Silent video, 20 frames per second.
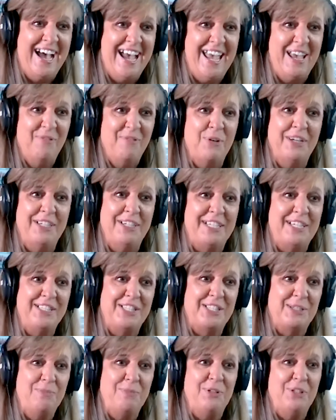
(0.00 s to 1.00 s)
I had one yeah.
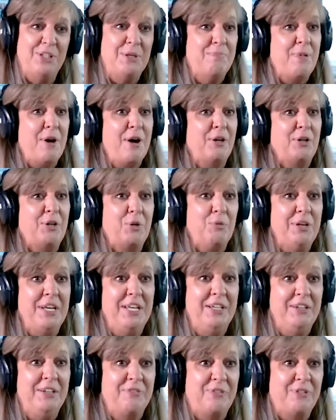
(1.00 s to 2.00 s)
customer that bought
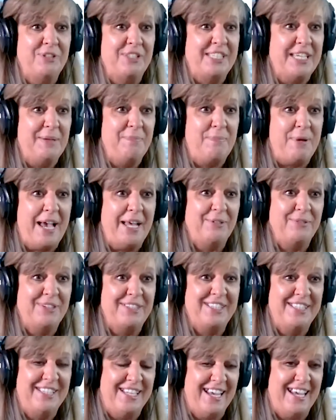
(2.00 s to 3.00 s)
green for St.
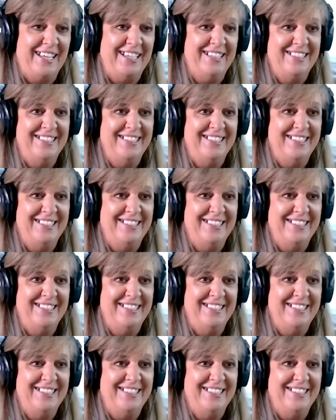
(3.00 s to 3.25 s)
Patrick's Day.